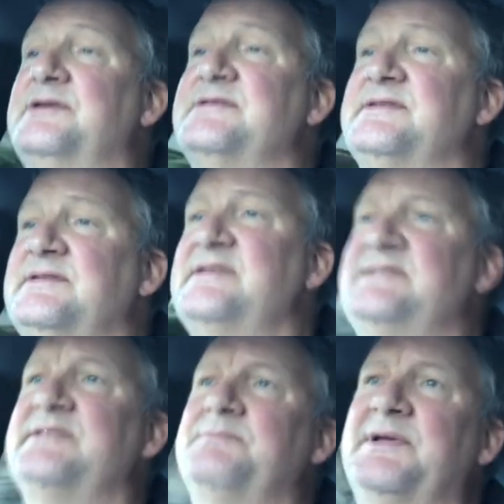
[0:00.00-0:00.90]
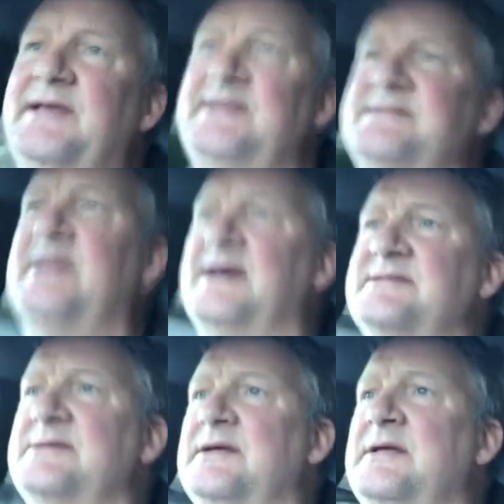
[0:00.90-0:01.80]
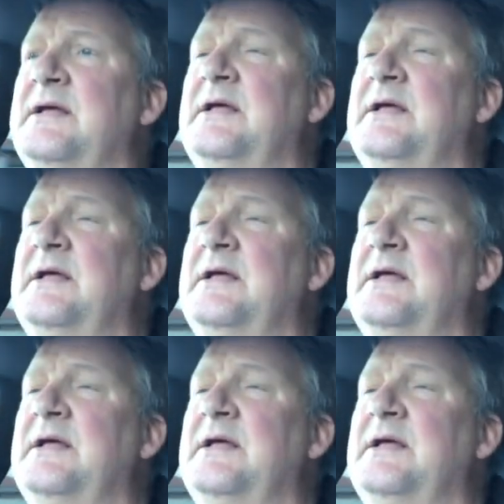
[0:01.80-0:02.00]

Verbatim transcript: It's a decent Makita cutter.